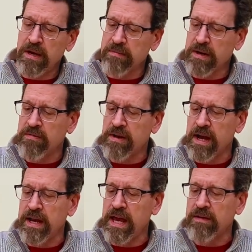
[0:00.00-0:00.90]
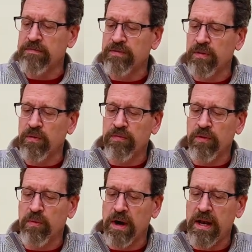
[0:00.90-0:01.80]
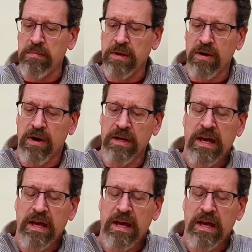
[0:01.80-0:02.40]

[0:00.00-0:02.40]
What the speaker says: pick by Ryan Egan for Wine and Beyond.